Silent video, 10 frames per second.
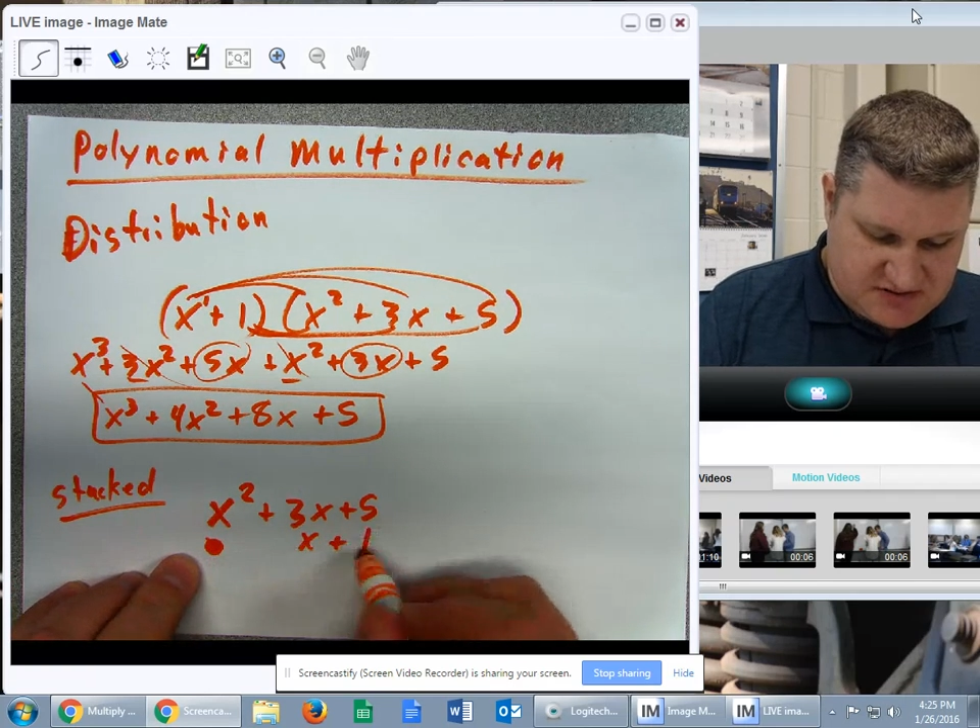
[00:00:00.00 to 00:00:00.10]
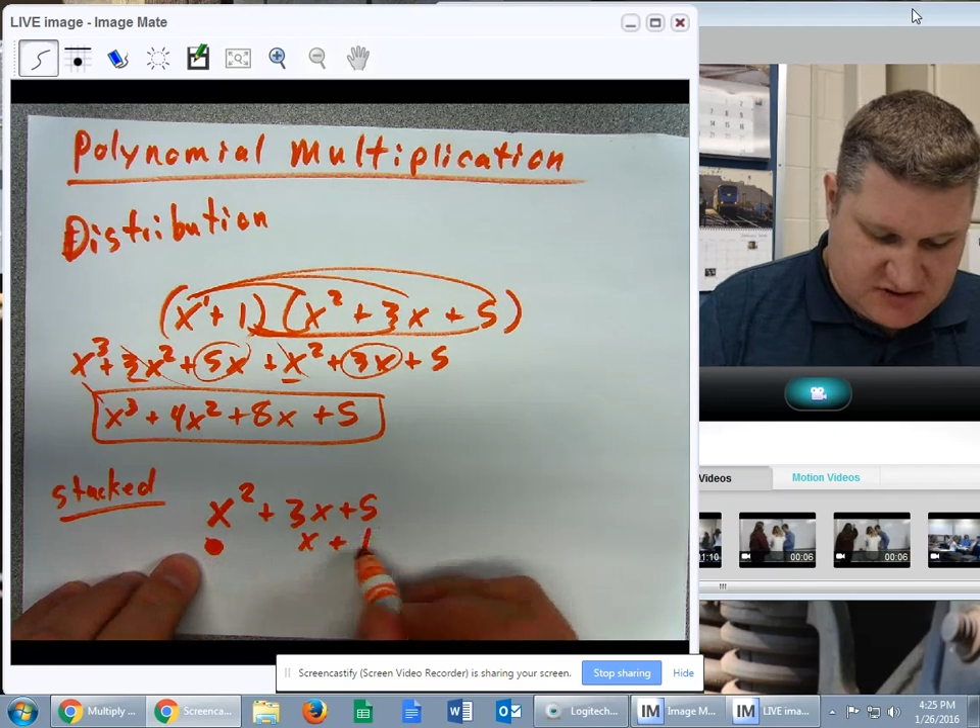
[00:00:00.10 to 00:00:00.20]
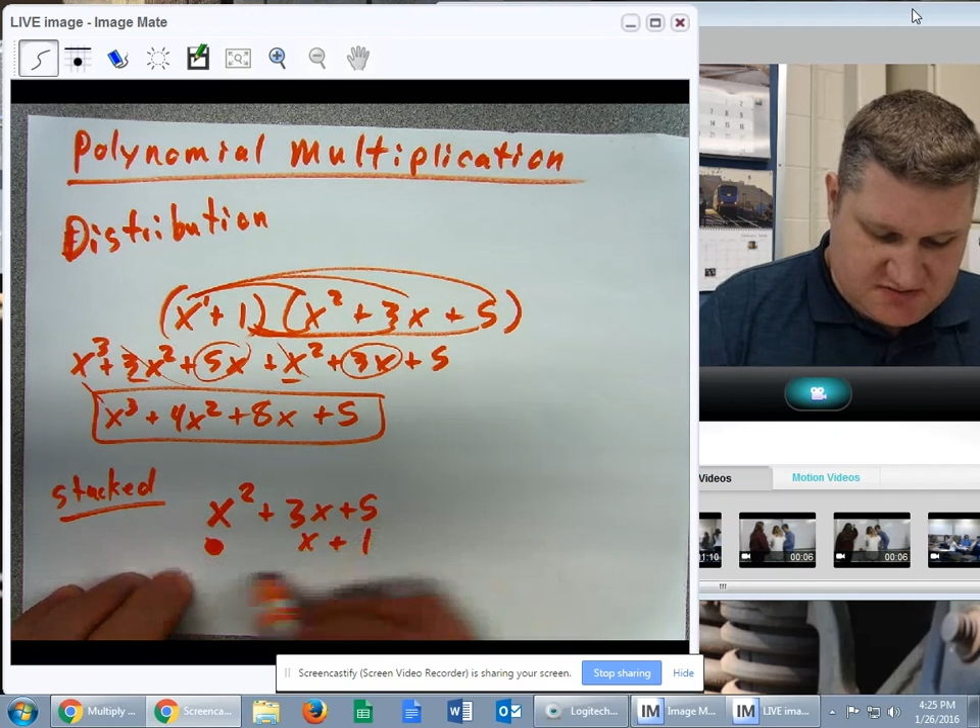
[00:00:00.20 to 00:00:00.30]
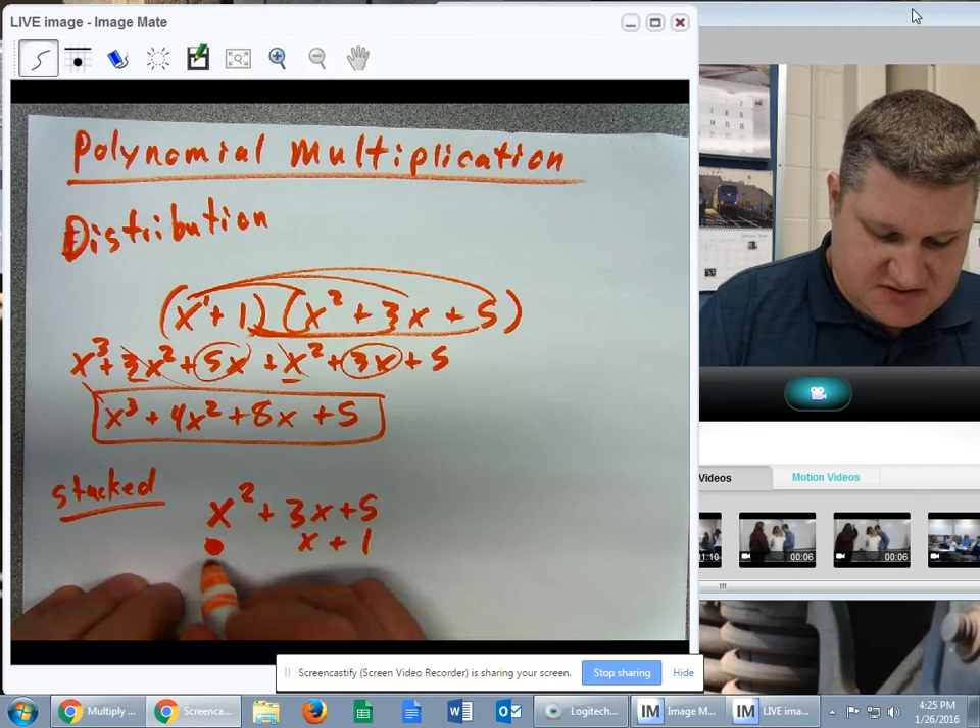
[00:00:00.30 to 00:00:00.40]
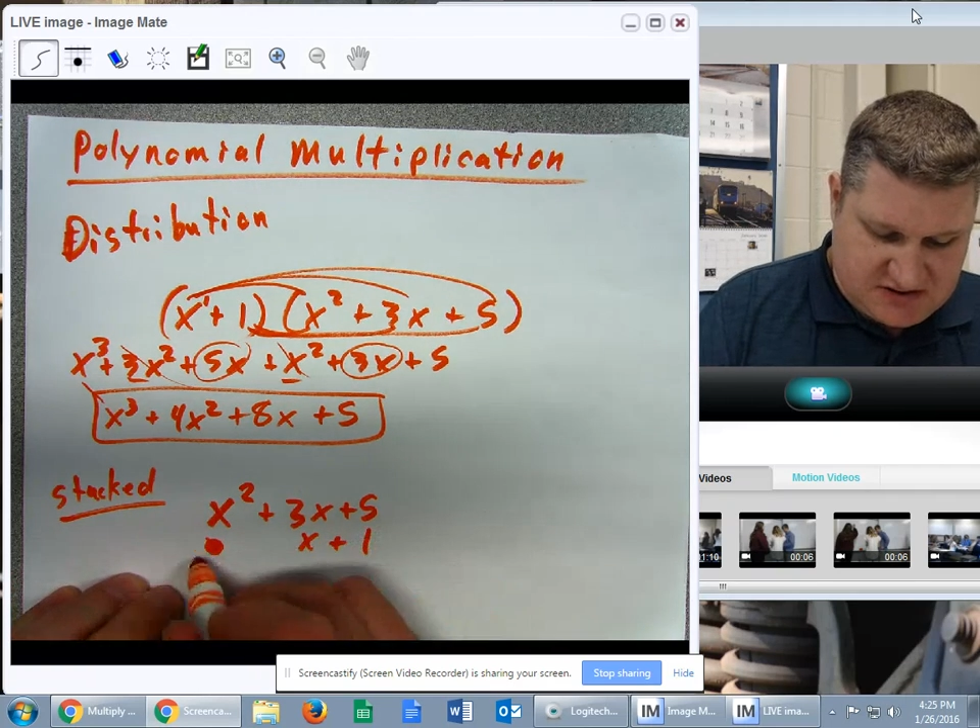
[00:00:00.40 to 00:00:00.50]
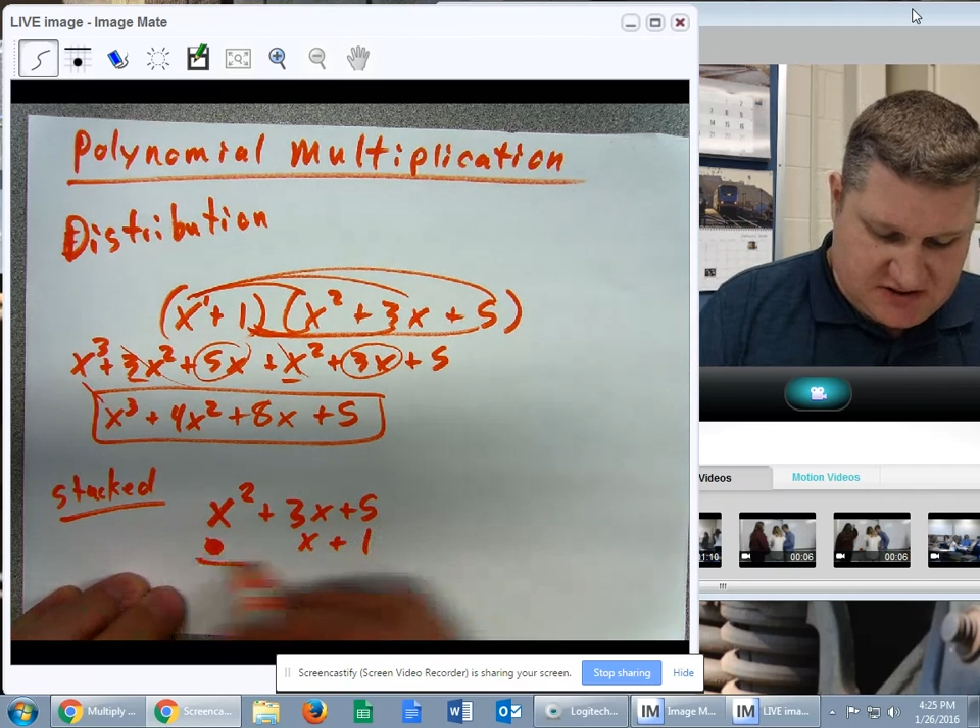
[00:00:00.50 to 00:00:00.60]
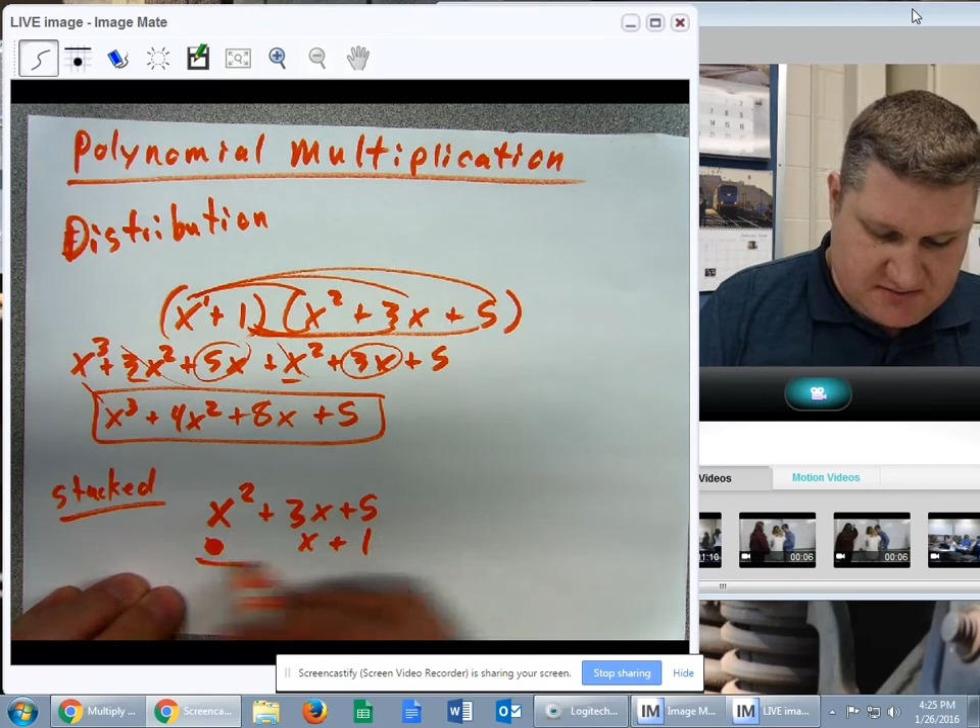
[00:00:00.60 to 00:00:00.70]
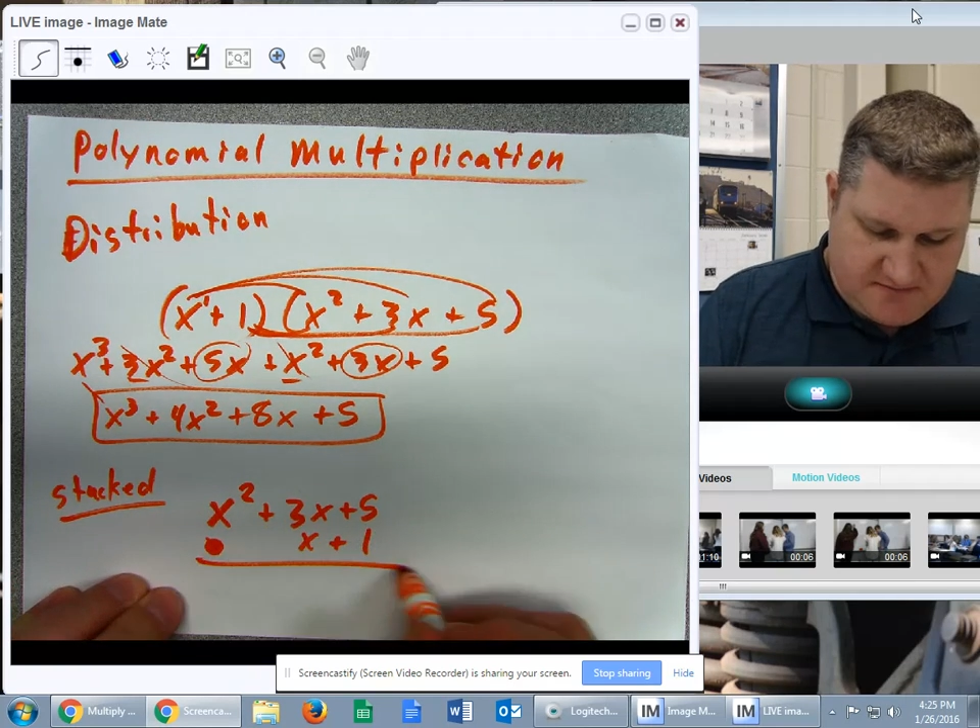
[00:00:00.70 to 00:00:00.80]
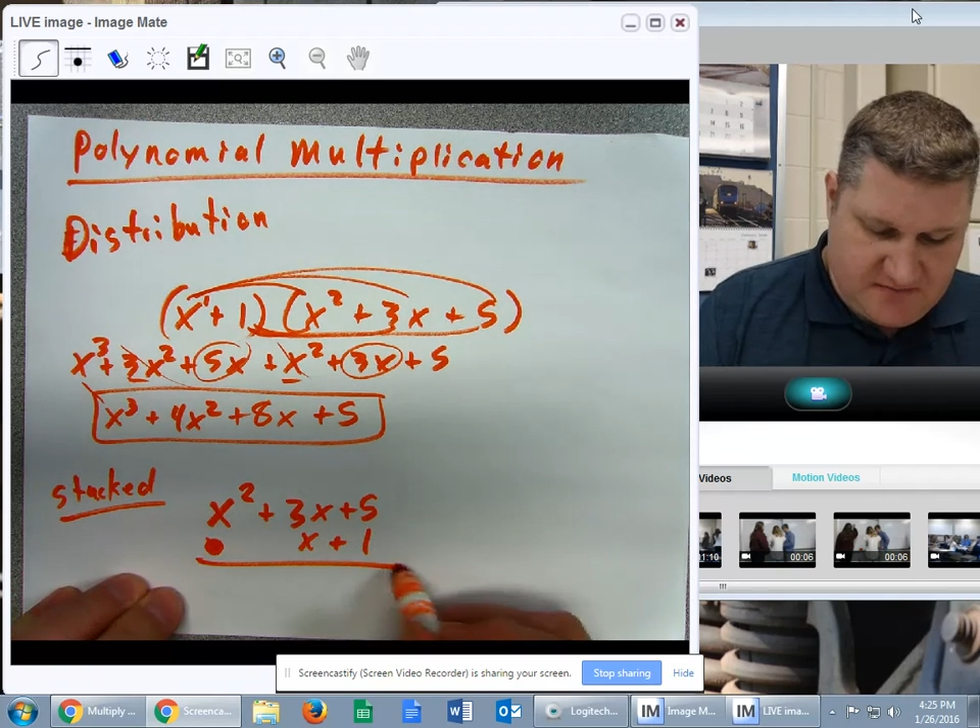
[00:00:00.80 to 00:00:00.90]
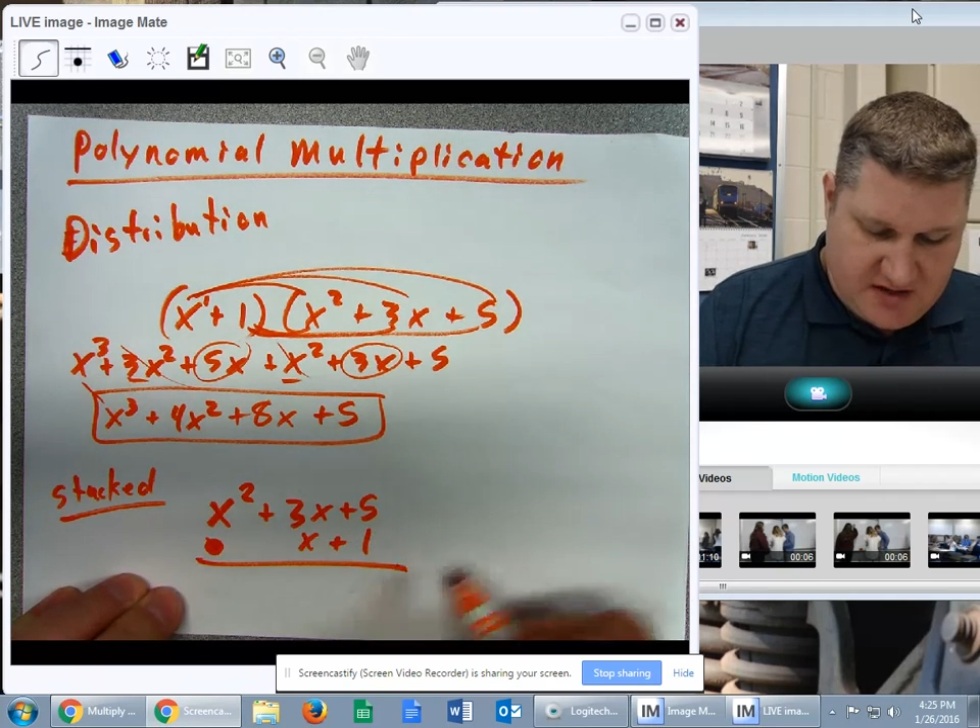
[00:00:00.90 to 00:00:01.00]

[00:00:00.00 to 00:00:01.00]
time sign?